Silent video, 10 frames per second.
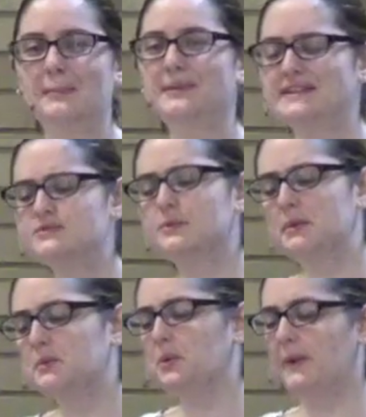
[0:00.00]
But these
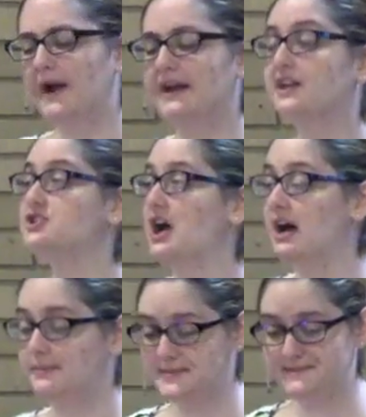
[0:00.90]
women were wearing
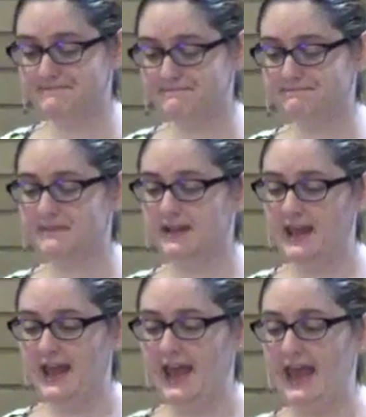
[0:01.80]
hijabs.
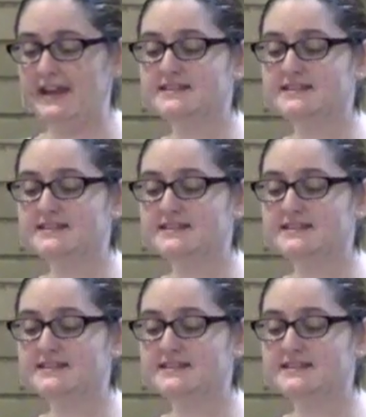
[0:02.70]
And